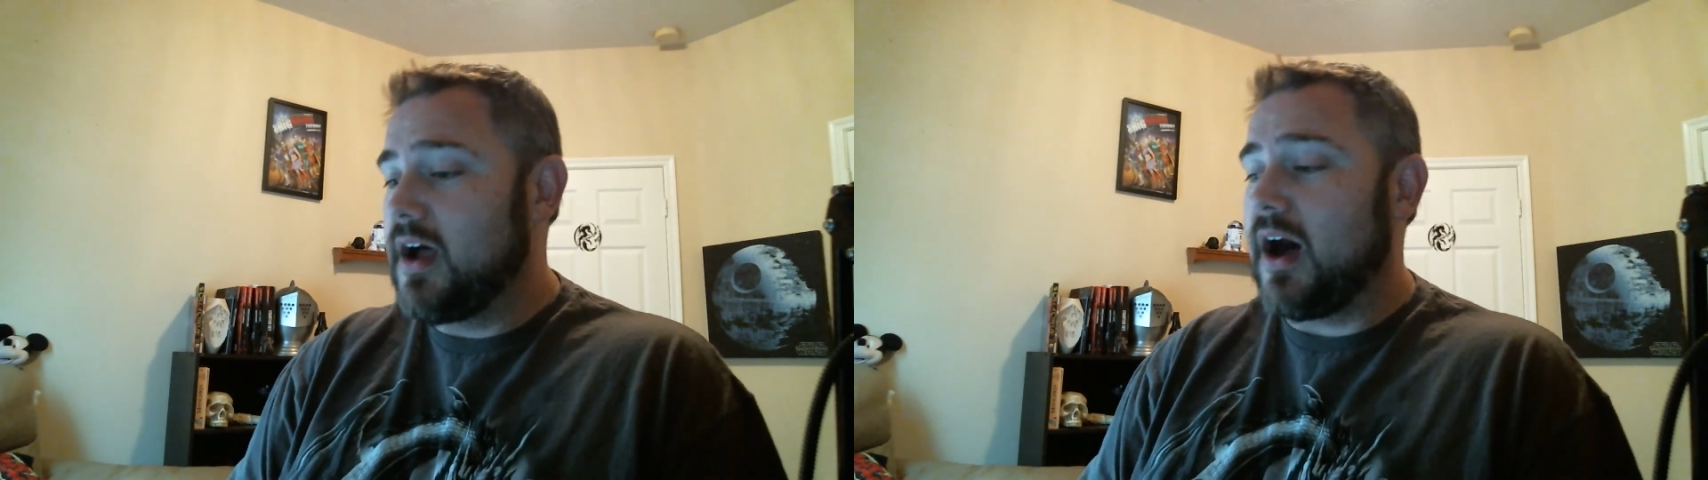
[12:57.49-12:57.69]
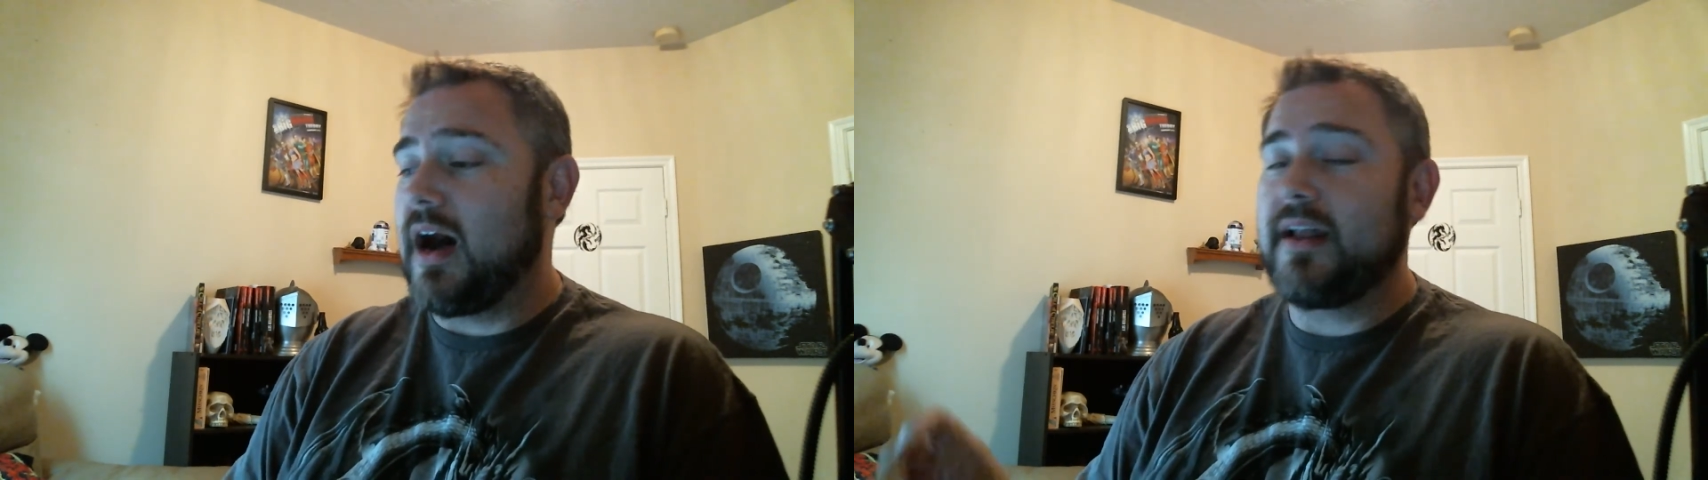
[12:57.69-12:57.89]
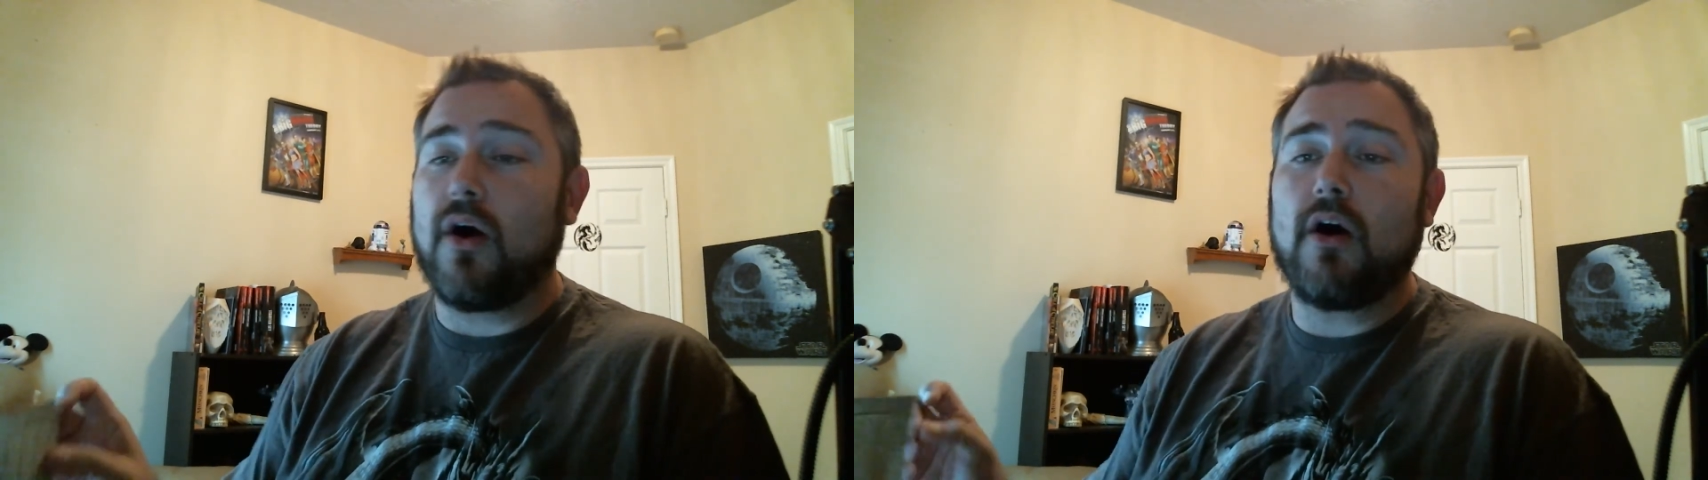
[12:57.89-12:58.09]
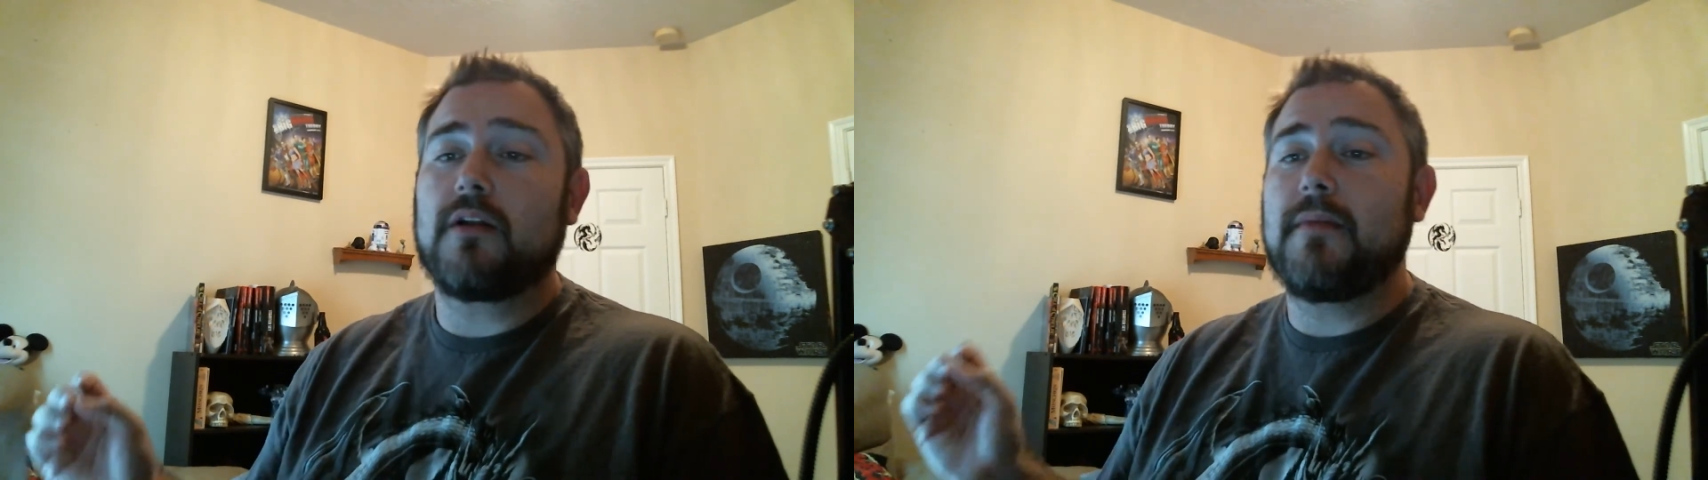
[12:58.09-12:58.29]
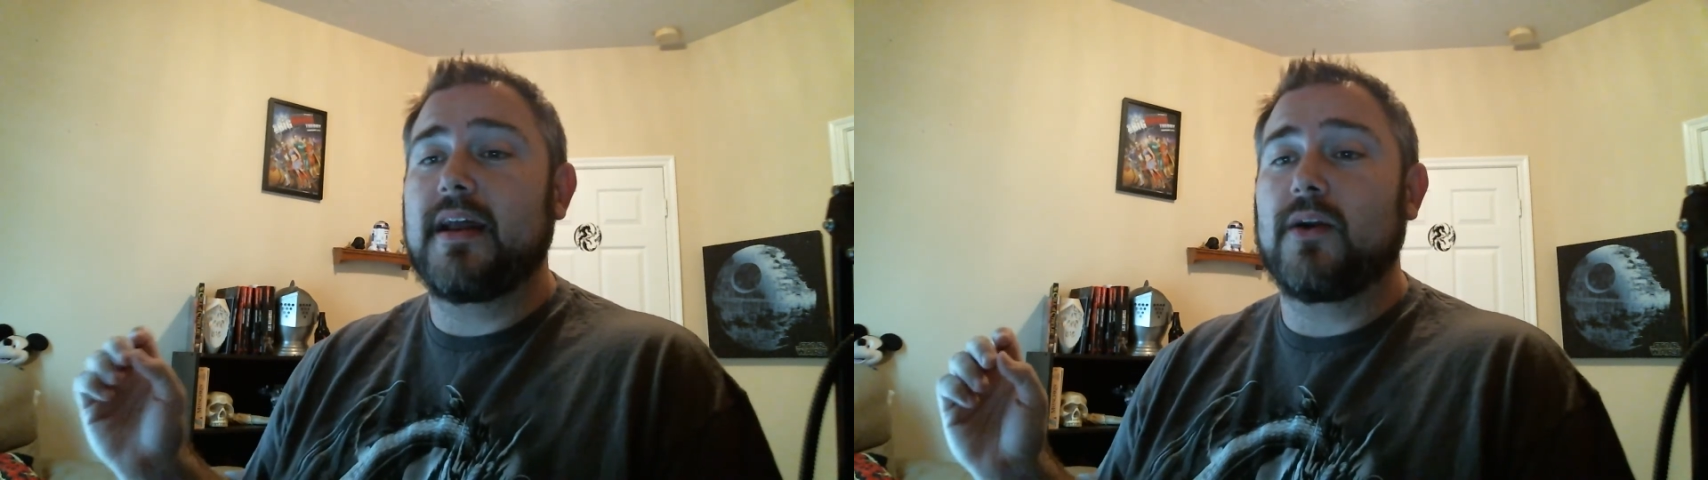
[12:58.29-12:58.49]
on
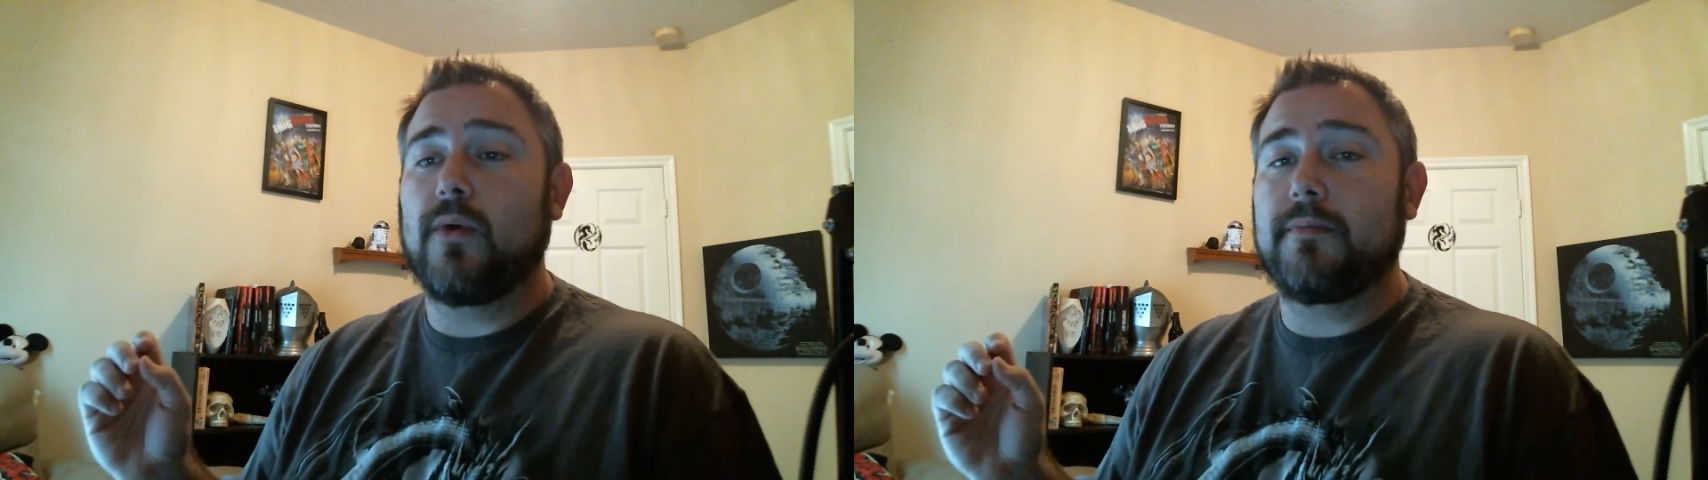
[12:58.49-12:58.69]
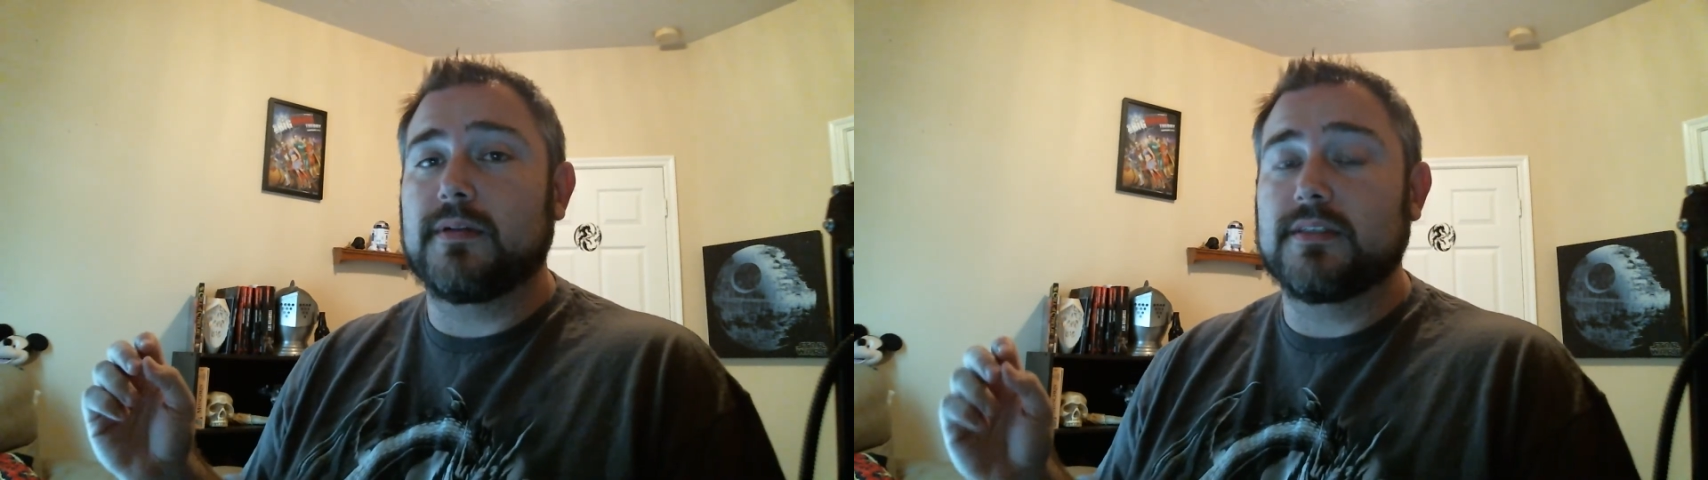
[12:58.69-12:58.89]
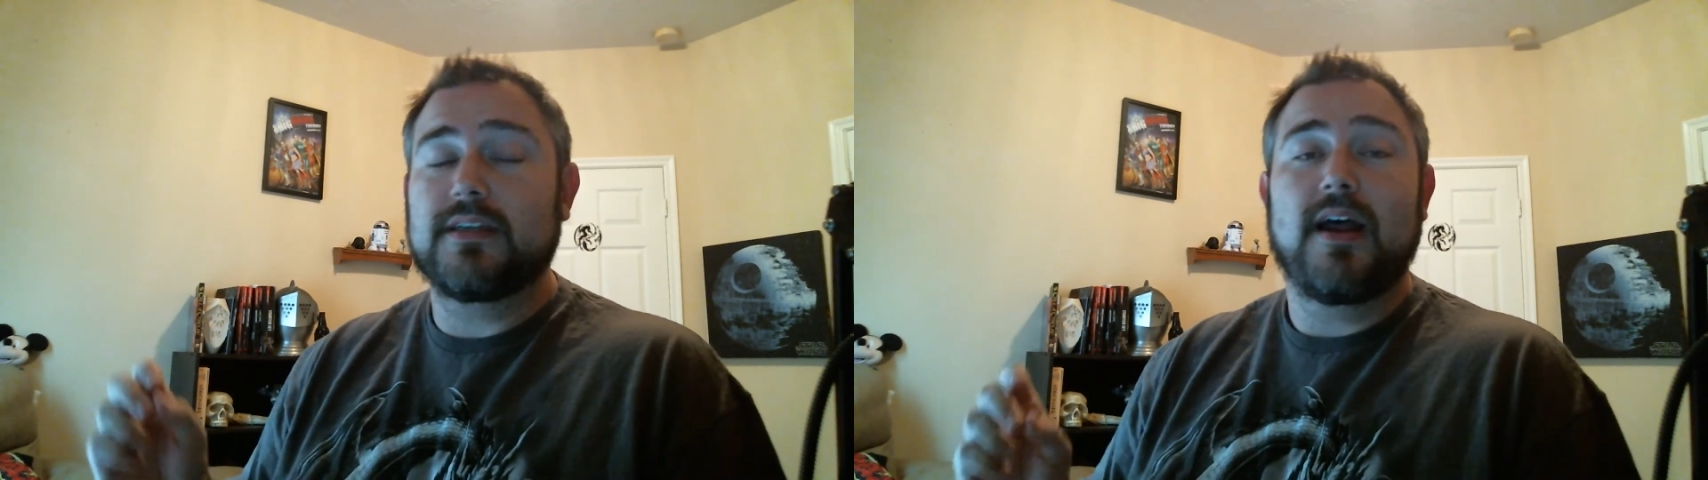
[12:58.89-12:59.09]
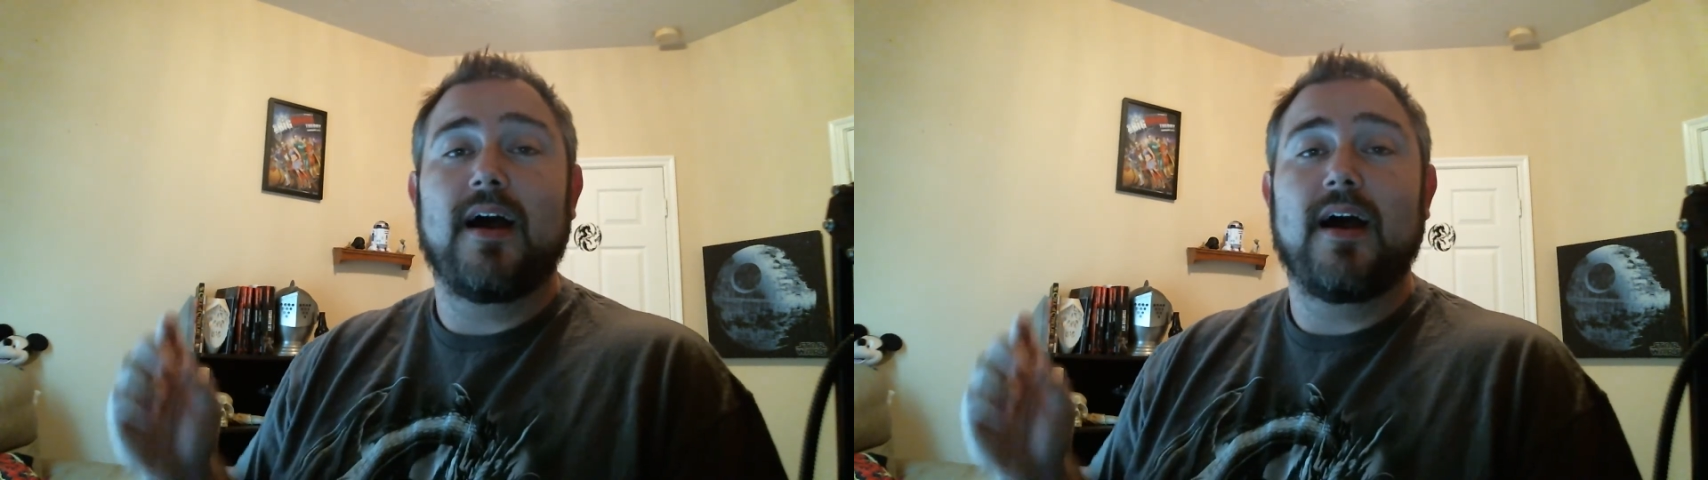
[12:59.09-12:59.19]
automatic weapons.